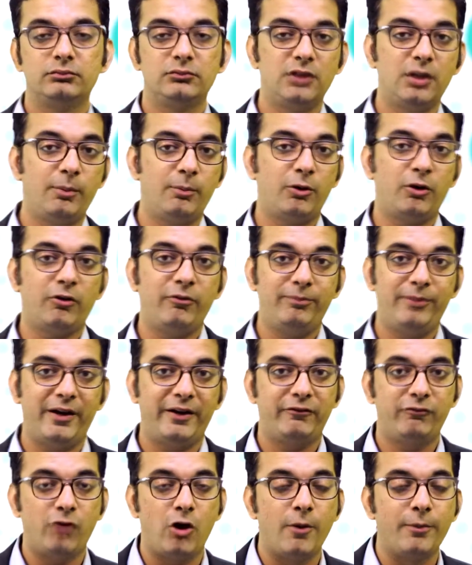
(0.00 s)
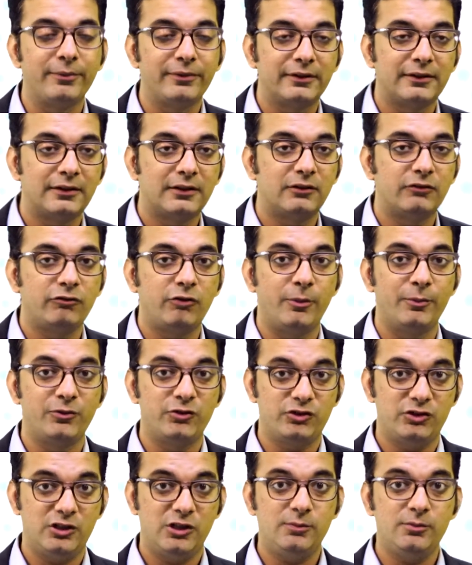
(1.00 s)
number of platforms from
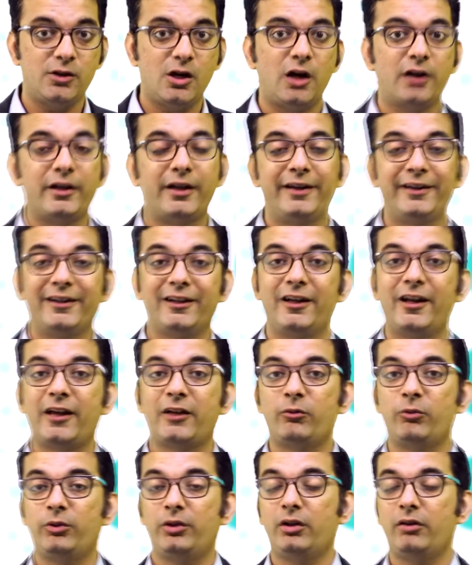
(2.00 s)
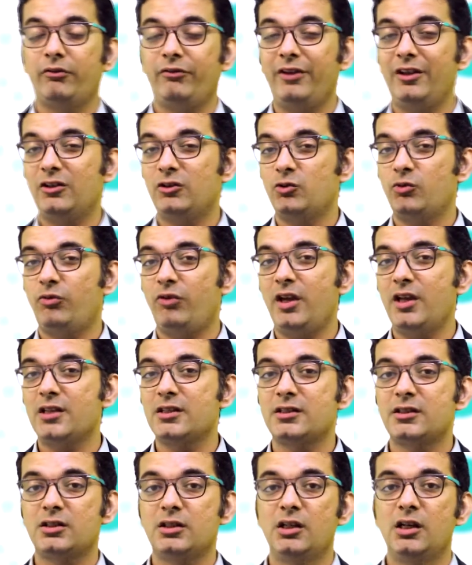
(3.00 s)
StreamYard and connect with the
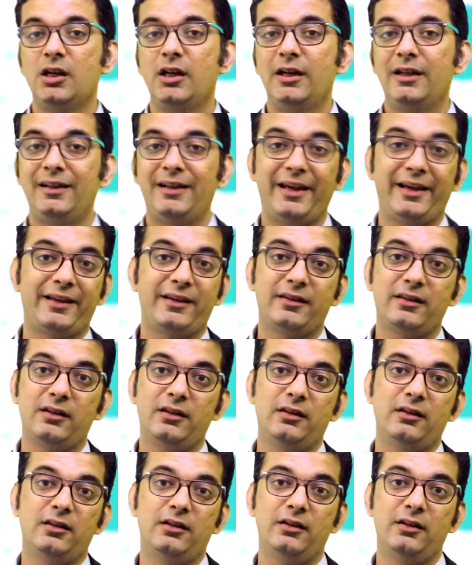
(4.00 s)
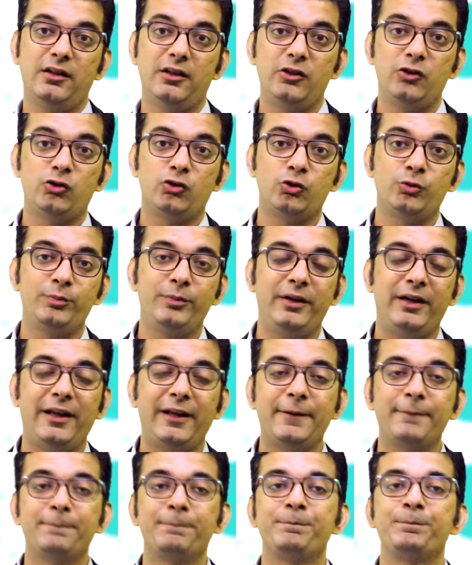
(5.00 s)
face-to-face like in Zoom
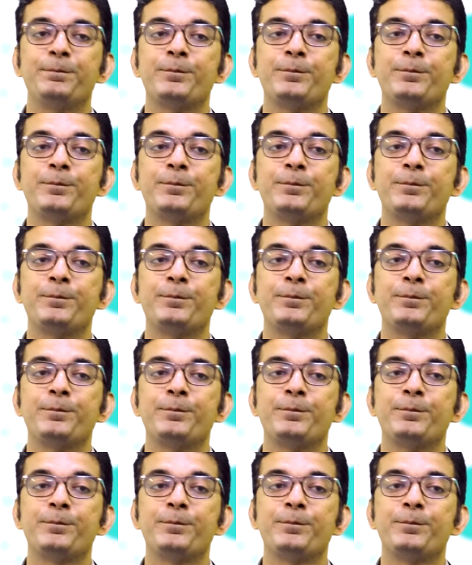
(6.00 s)
meeting.